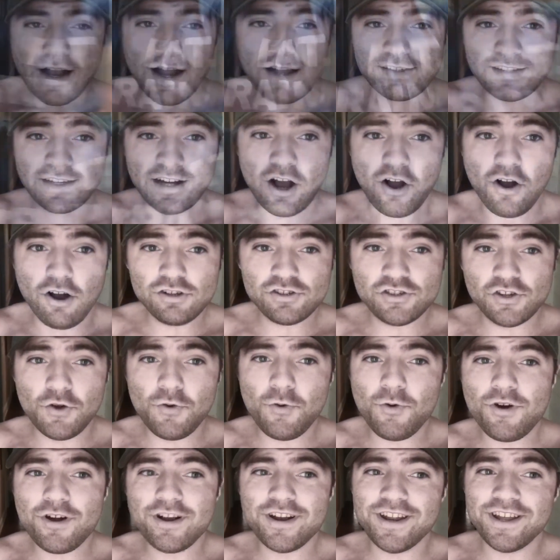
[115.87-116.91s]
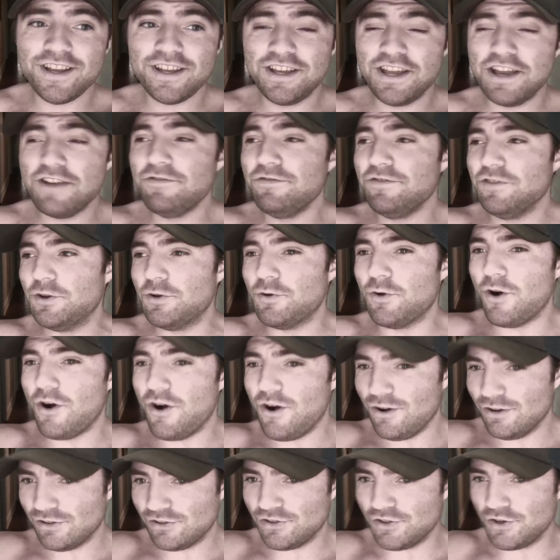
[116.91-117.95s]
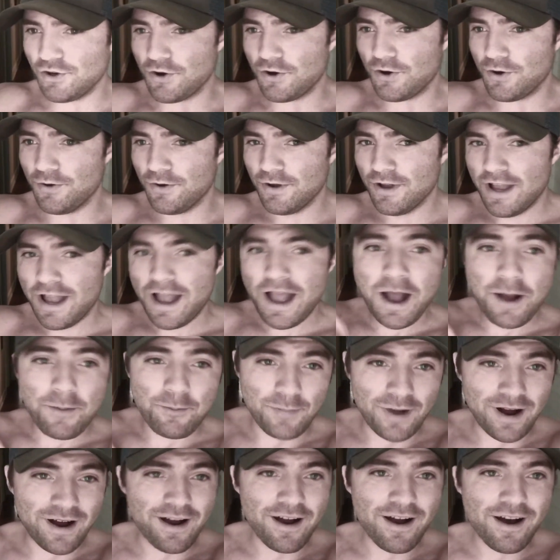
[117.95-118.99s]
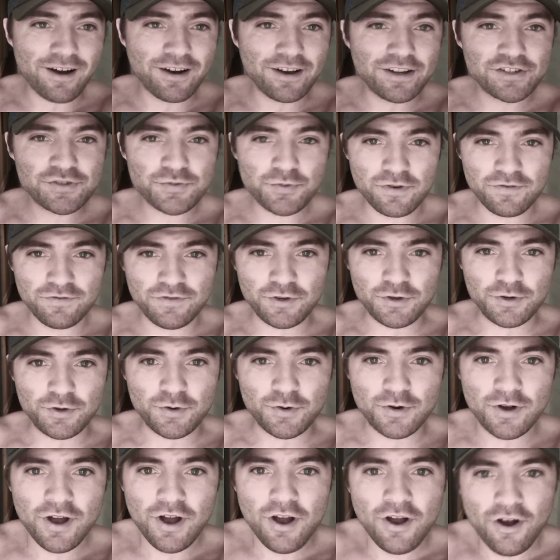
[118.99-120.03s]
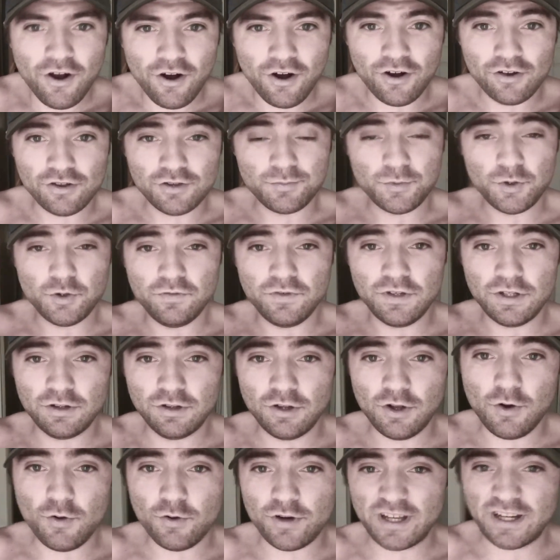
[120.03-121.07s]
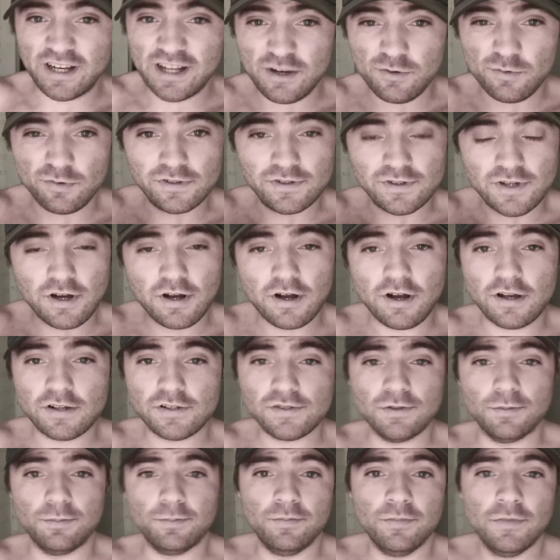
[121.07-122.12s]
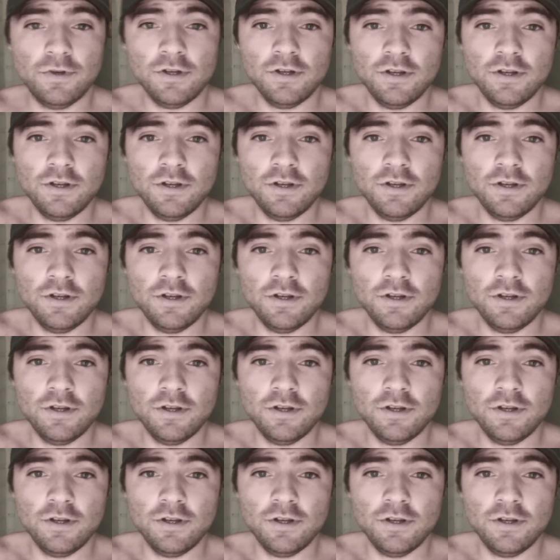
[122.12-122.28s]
guys, and I also wanted to give you also my honest review on the movie Logan. It was awesome.